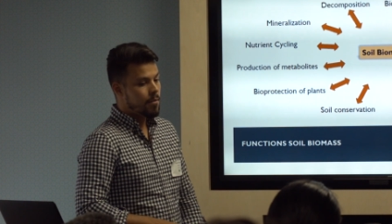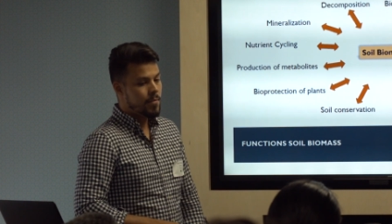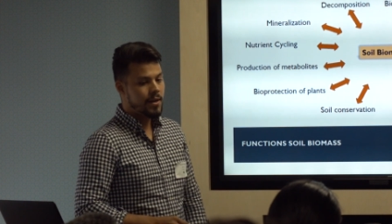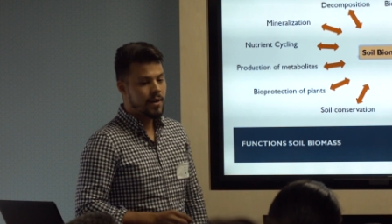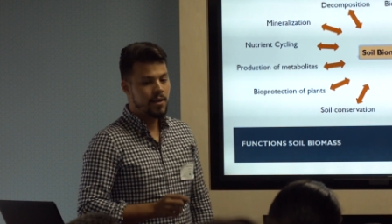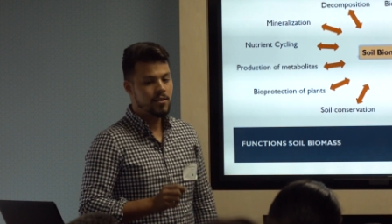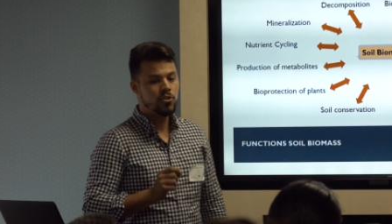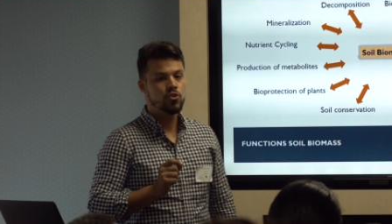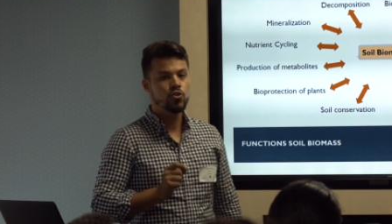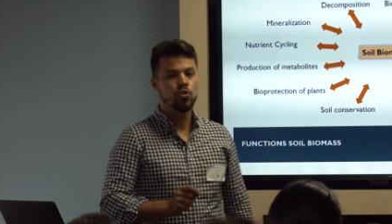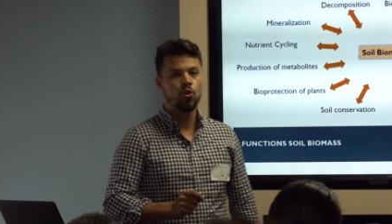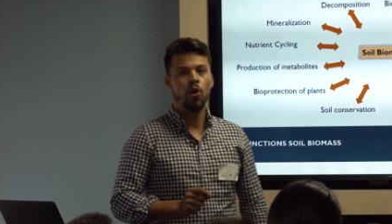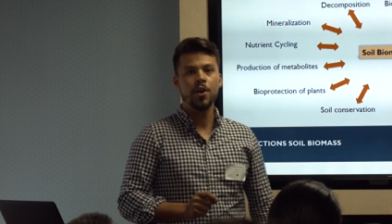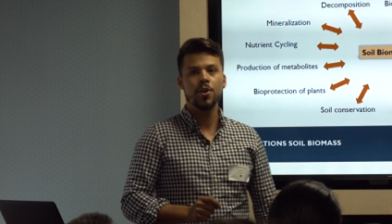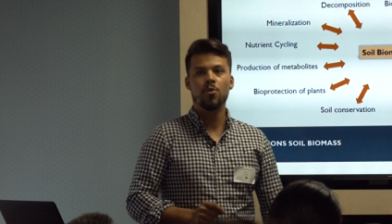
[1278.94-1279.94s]
Because
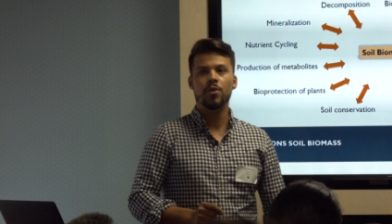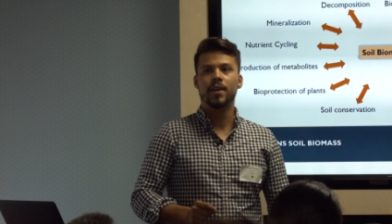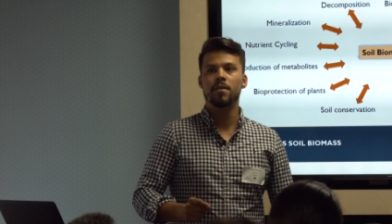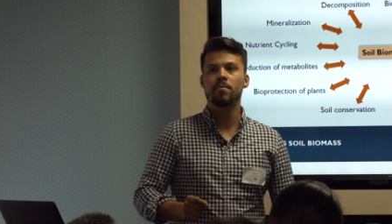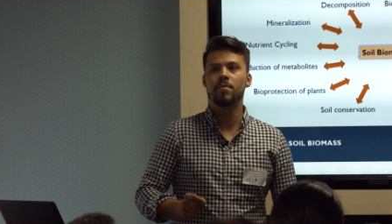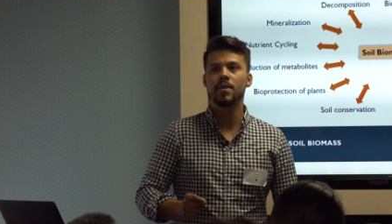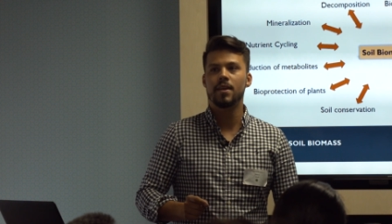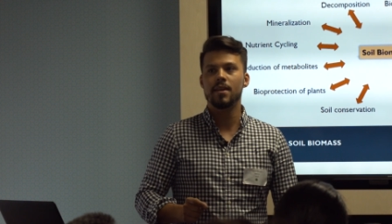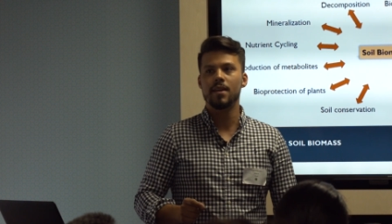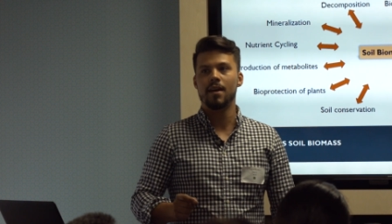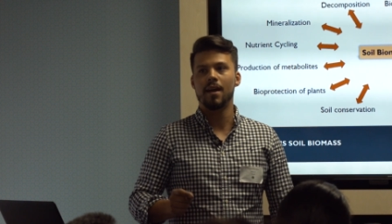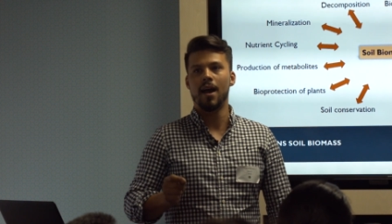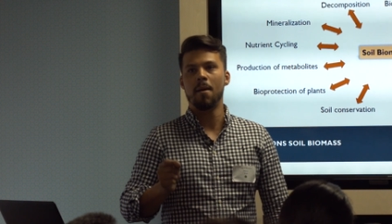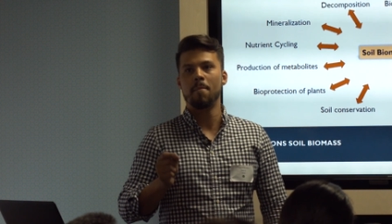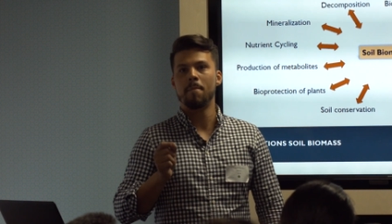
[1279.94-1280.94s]
soil can be
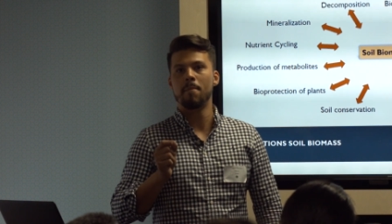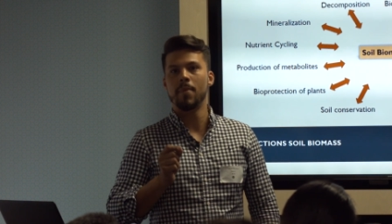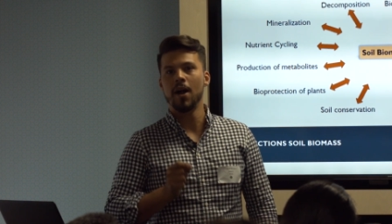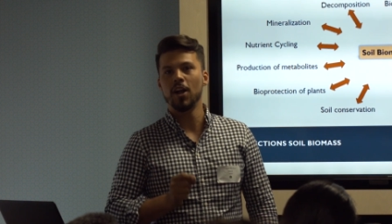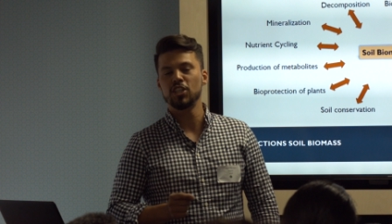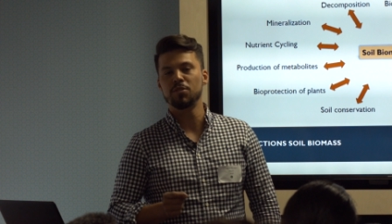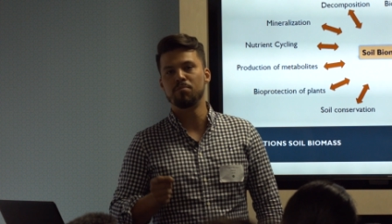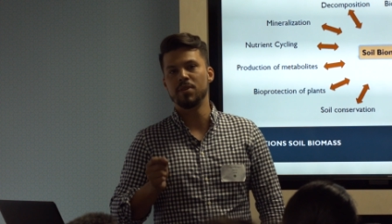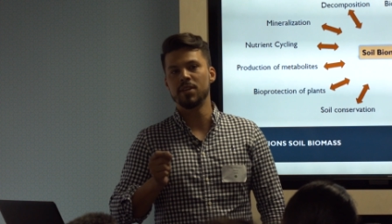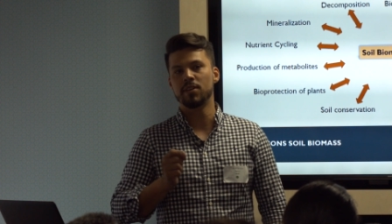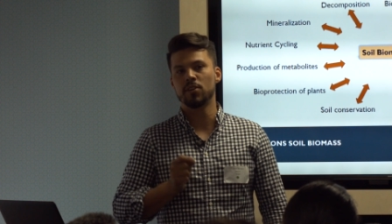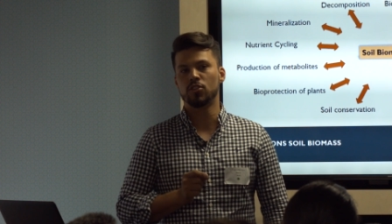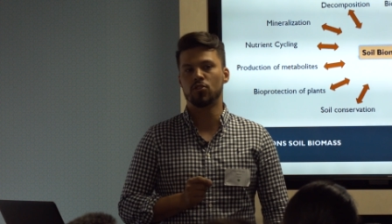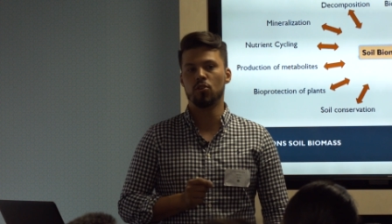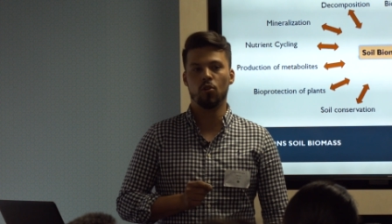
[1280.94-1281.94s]
a much
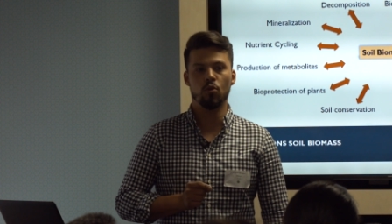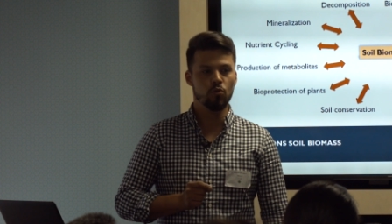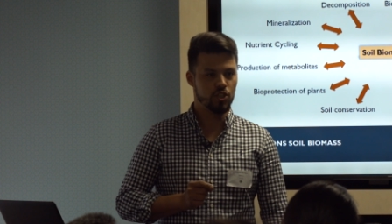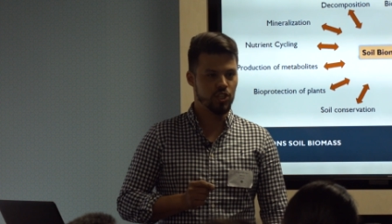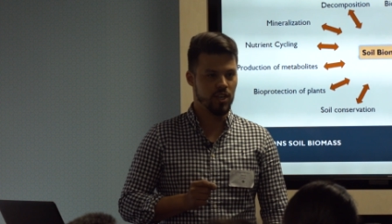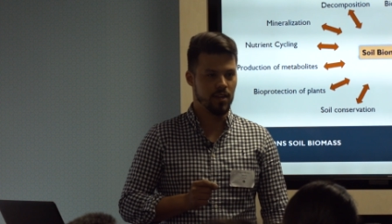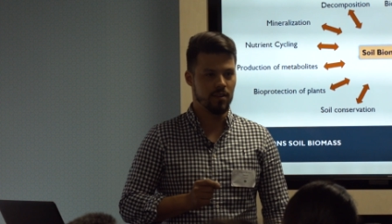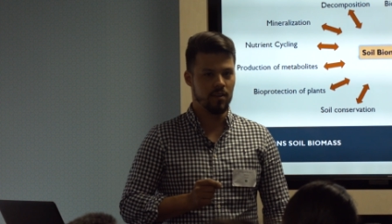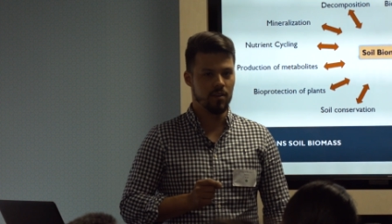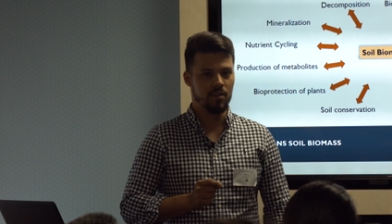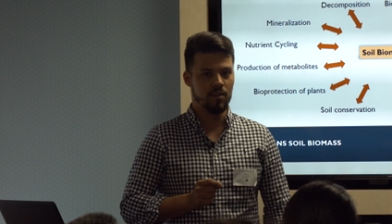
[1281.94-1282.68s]
bigger solution